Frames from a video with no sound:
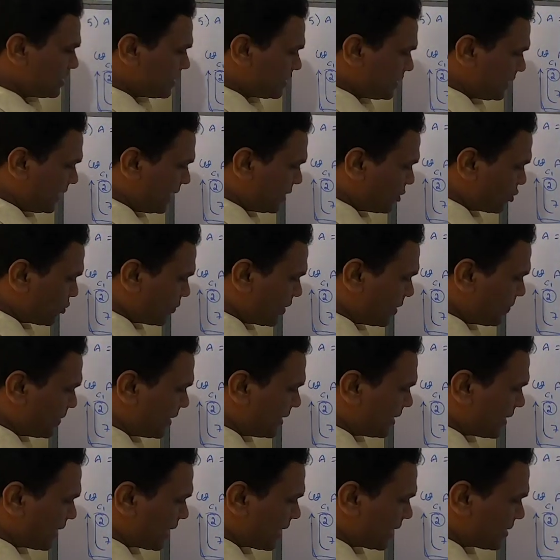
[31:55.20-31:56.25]
C2 will be
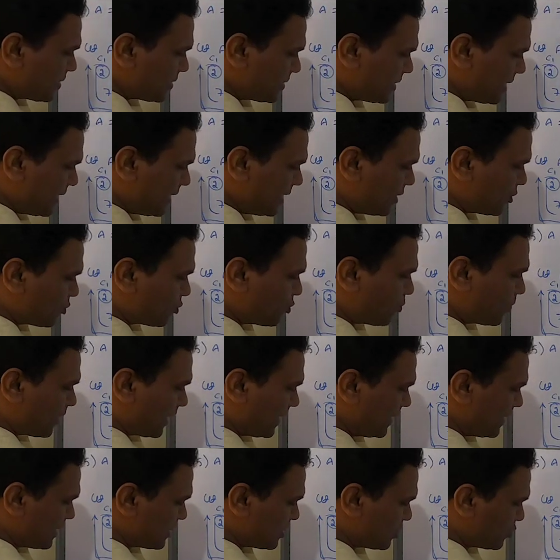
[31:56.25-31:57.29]
written as C2
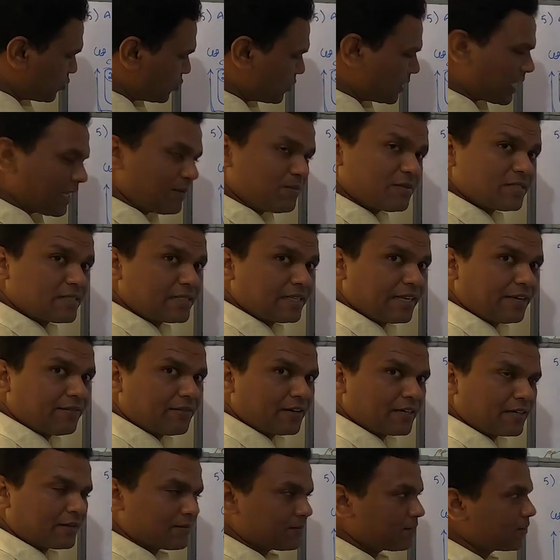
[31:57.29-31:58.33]
minus 2 times
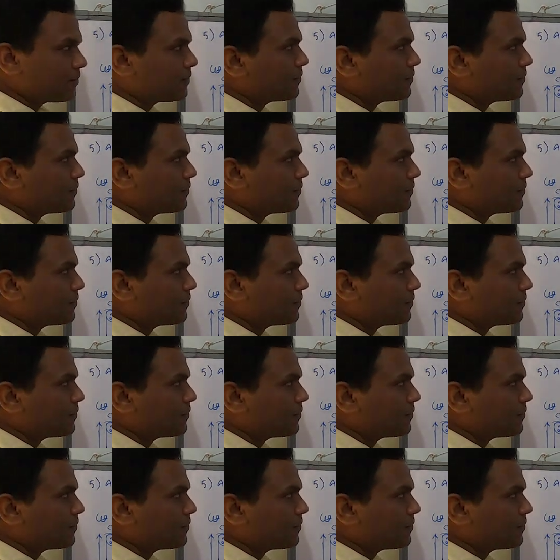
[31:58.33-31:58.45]
C1.